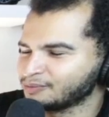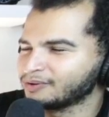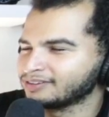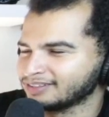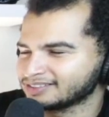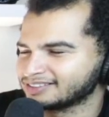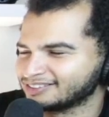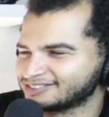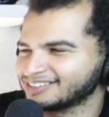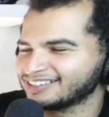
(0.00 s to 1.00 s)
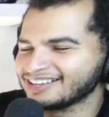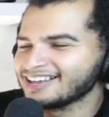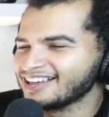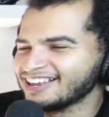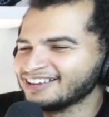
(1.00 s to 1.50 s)
Listen, this
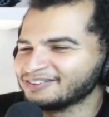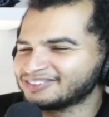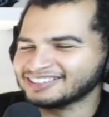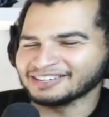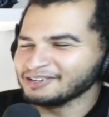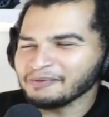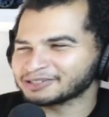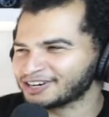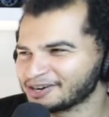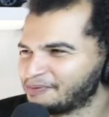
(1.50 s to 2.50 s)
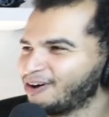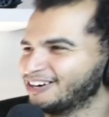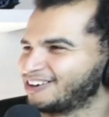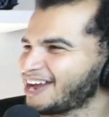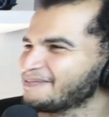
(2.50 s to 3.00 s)
numbers aren't
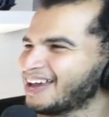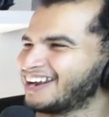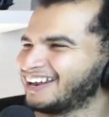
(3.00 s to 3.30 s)
important, okay, man?